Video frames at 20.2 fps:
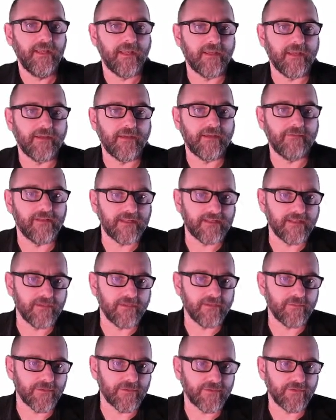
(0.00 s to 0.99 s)
and I've linked
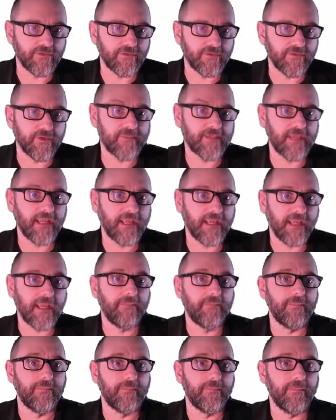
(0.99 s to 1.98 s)
it with a script
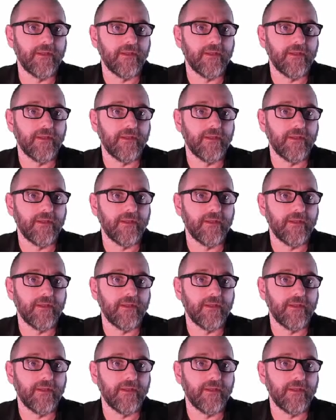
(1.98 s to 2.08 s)
tab